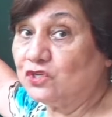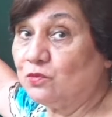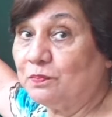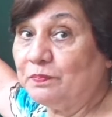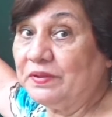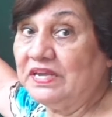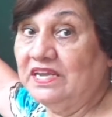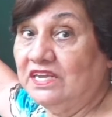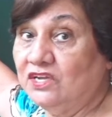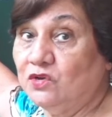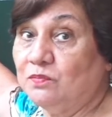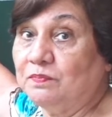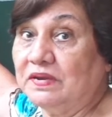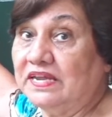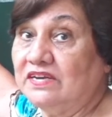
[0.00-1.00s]
chuppi,
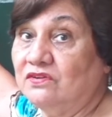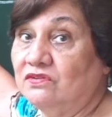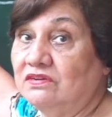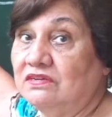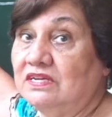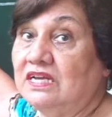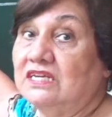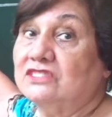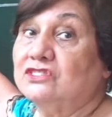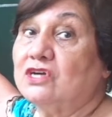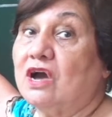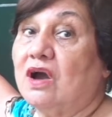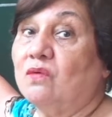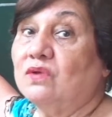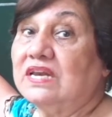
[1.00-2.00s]
you play no?
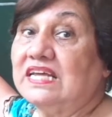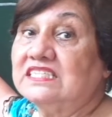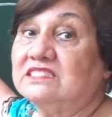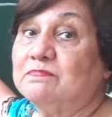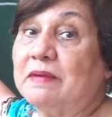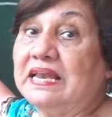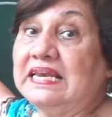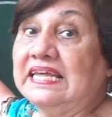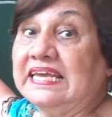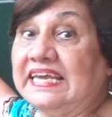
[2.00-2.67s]
So how will I spell